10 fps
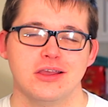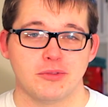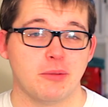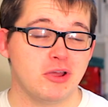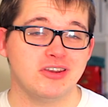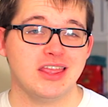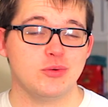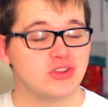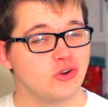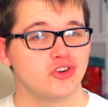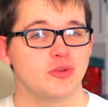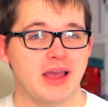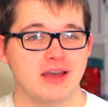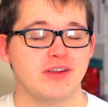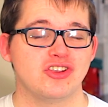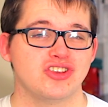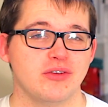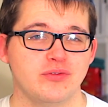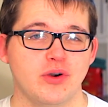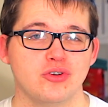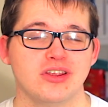On Monday, we talked about Avenged Sevenfold,